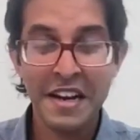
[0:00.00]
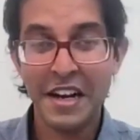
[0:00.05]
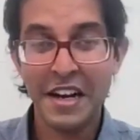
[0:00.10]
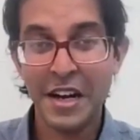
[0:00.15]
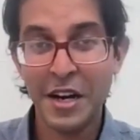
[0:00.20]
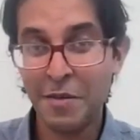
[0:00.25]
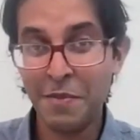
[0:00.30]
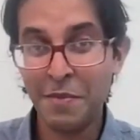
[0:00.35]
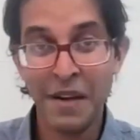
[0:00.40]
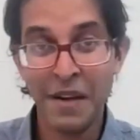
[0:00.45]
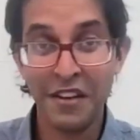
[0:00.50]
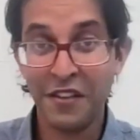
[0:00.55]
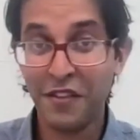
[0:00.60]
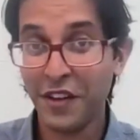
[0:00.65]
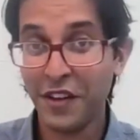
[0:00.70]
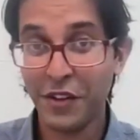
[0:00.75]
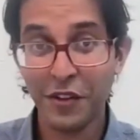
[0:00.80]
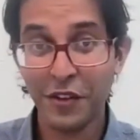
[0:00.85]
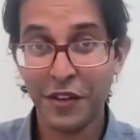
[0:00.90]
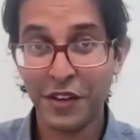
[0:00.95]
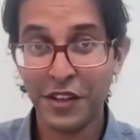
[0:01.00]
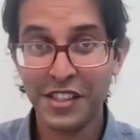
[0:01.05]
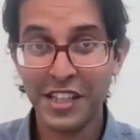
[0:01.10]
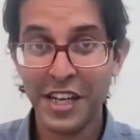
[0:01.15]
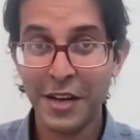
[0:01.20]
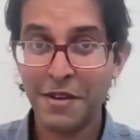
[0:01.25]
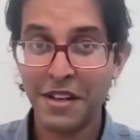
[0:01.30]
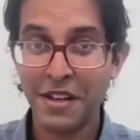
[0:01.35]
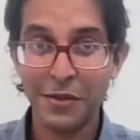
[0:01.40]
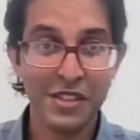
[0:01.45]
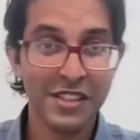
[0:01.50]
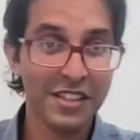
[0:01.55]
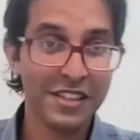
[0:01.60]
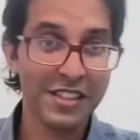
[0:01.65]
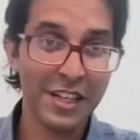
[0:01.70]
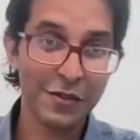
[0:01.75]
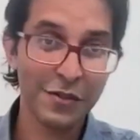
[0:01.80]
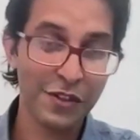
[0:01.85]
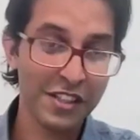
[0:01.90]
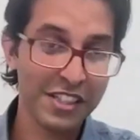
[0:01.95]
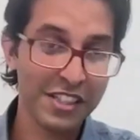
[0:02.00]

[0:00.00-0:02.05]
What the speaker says: And it failed the first time, and it was successful the